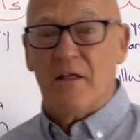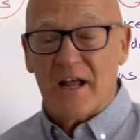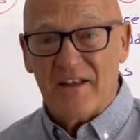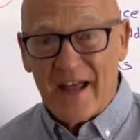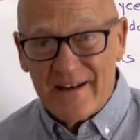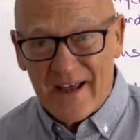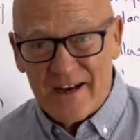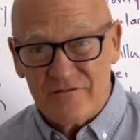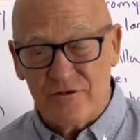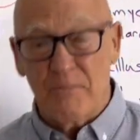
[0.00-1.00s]

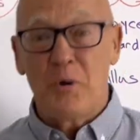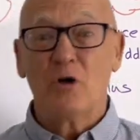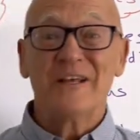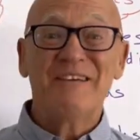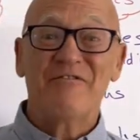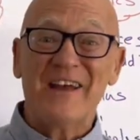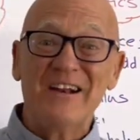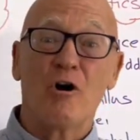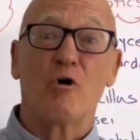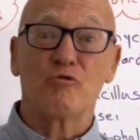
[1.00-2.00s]
And it's the
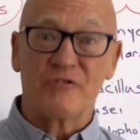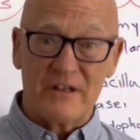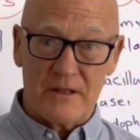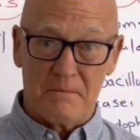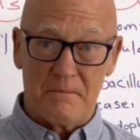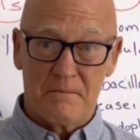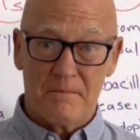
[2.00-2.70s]
polyphenols in them.